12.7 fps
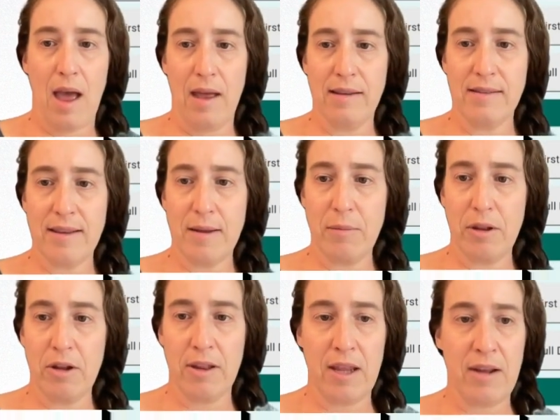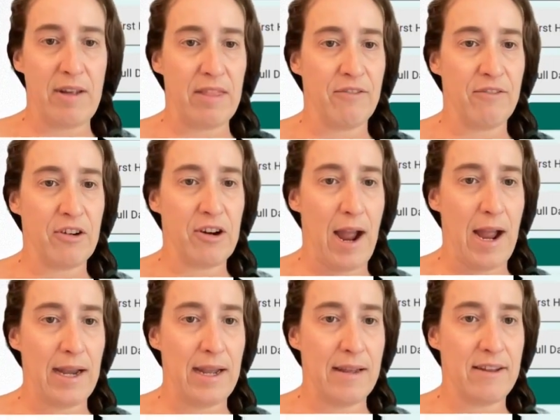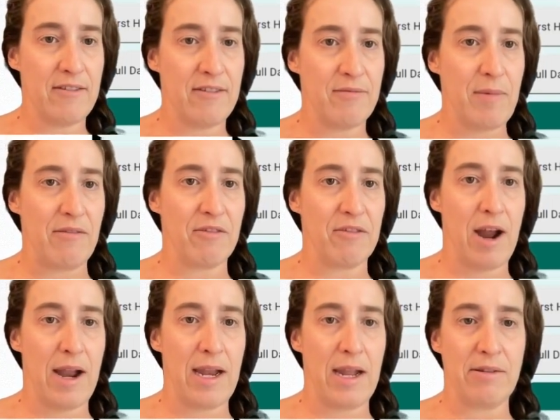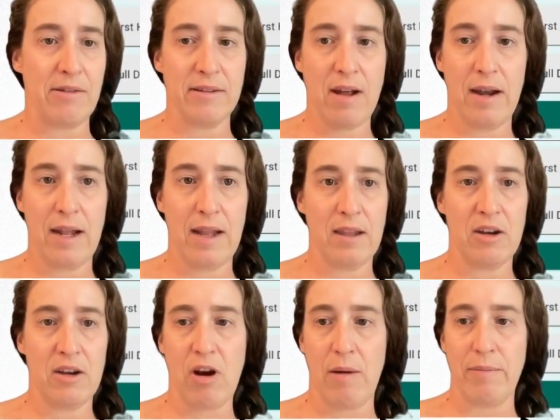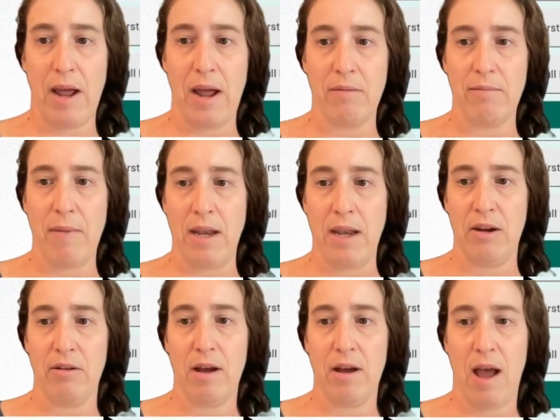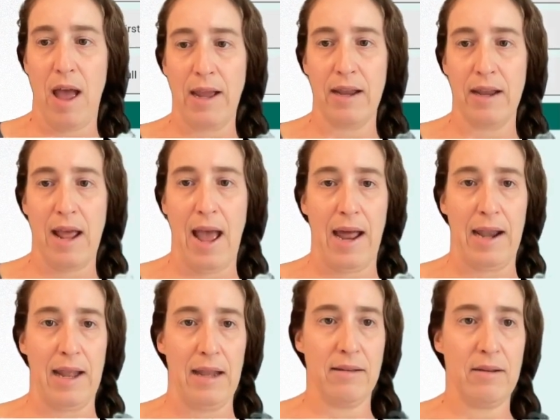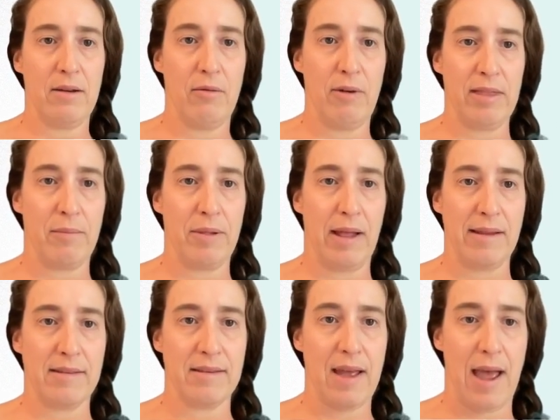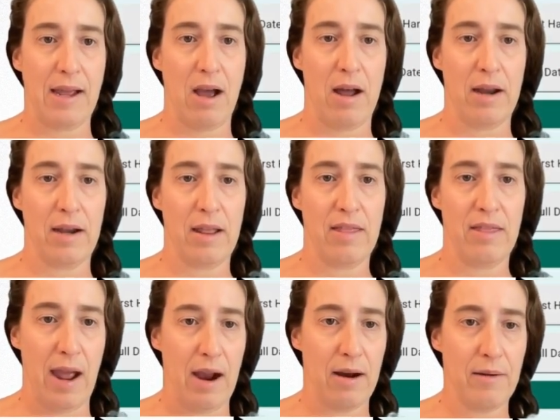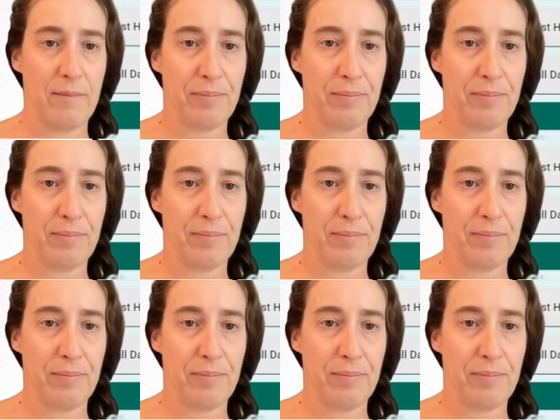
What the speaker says: Similarly with varieties, if my variety was not in the drop-down menu, I could add it with the plus icon there.